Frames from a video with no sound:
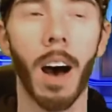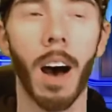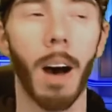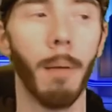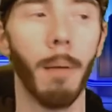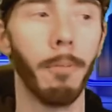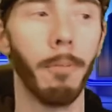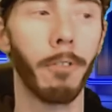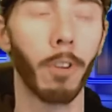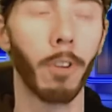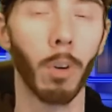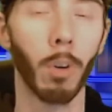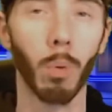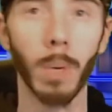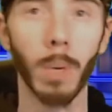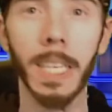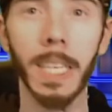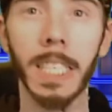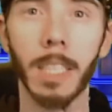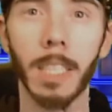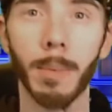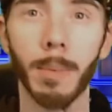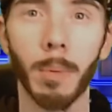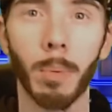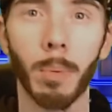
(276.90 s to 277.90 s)
for a
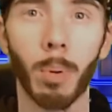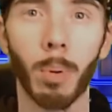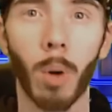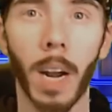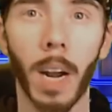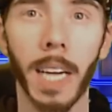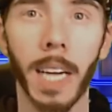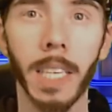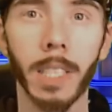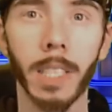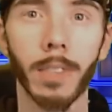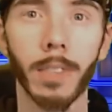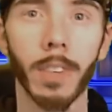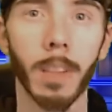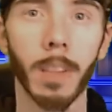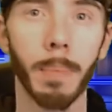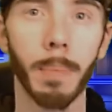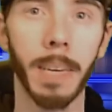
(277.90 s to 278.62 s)
reasonable price for the